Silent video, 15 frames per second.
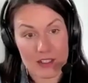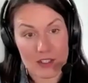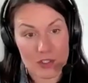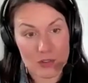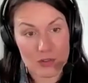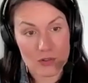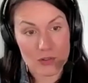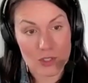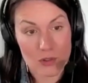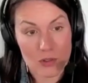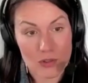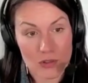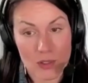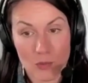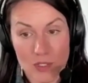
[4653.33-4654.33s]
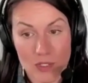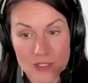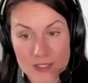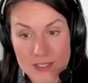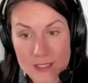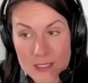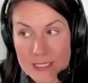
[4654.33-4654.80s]
that it
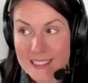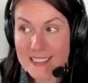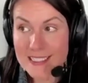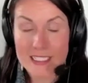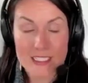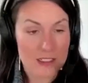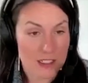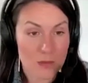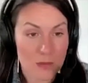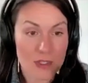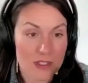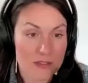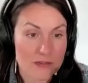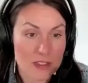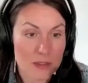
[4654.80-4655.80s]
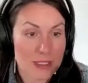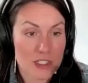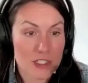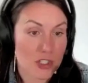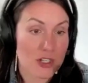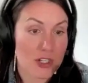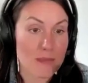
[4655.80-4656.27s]
was dealing with
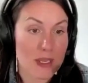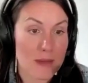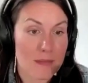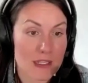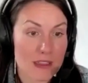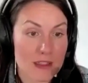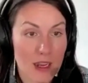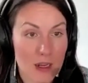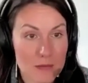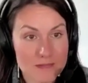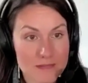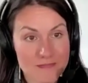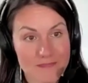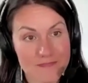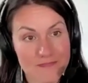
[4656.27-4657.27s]
inflammation, or it may mean that